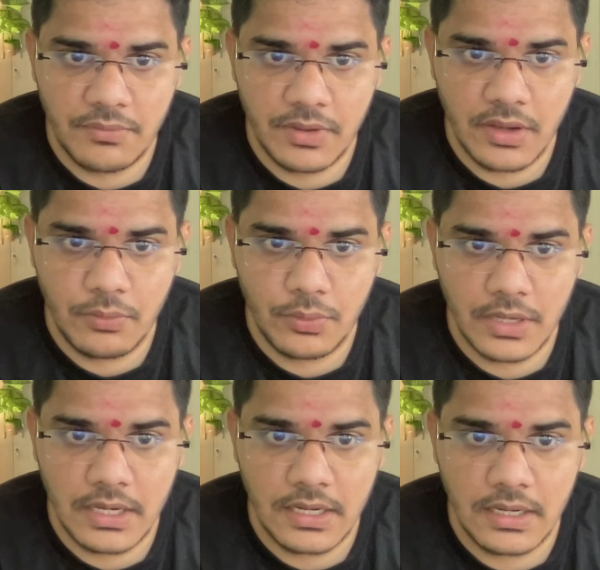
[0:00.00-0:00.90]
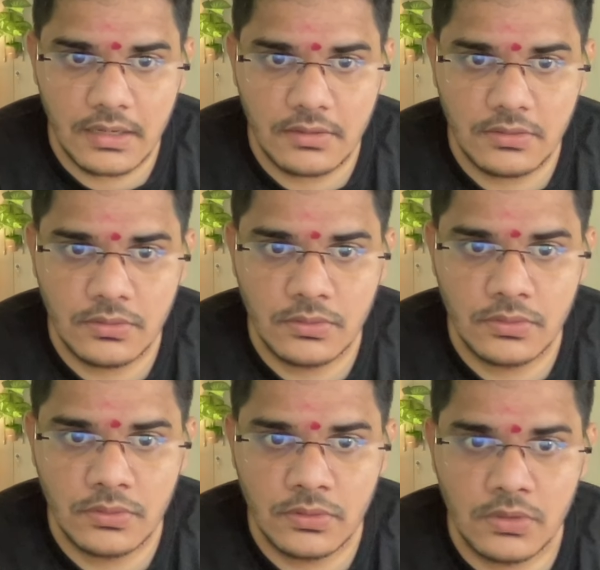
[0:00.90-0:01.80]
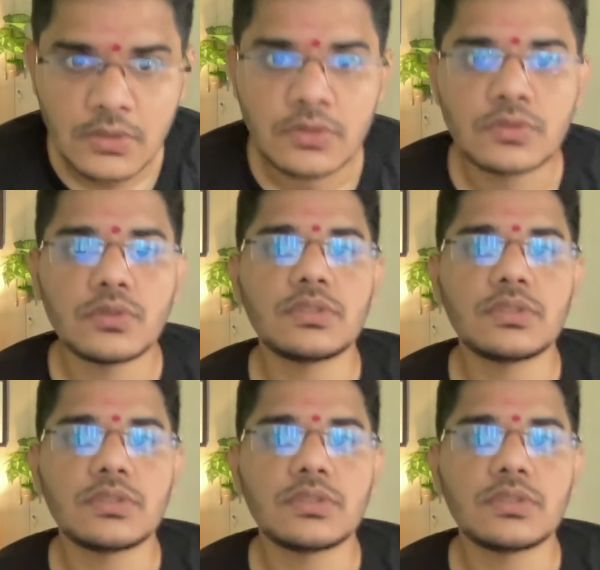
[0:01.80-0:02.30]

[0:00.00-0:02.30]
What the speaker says: we have to calculate. So